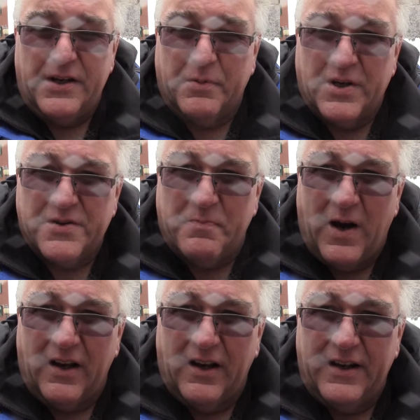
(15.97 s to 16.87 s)
to put a
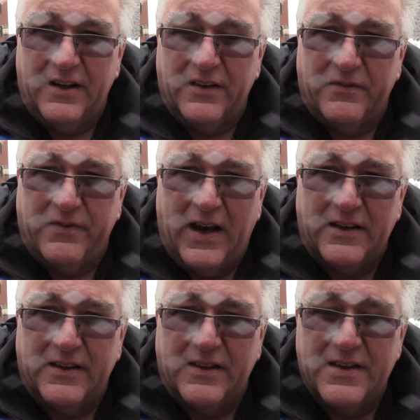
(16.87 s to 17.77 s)
spotlight on the
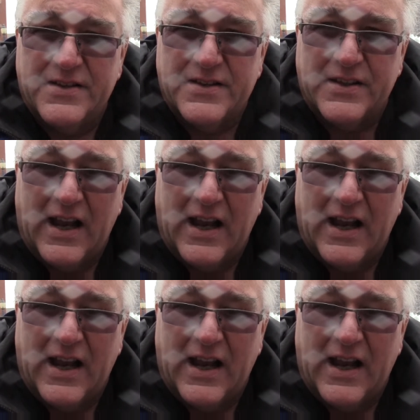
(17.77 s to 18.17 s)
fact that this is the